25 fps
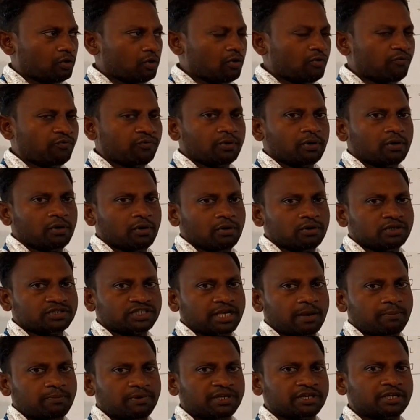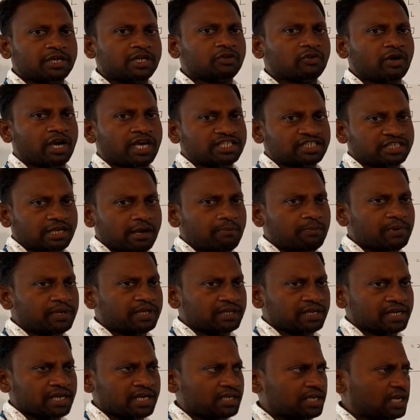and the formula for
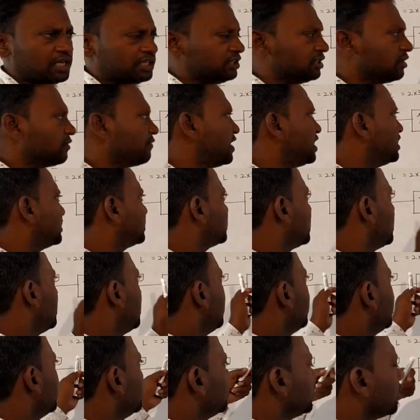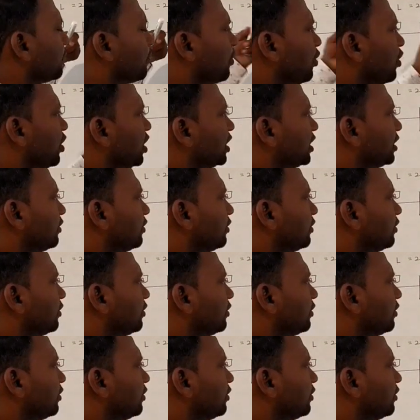implementation of multi-stage is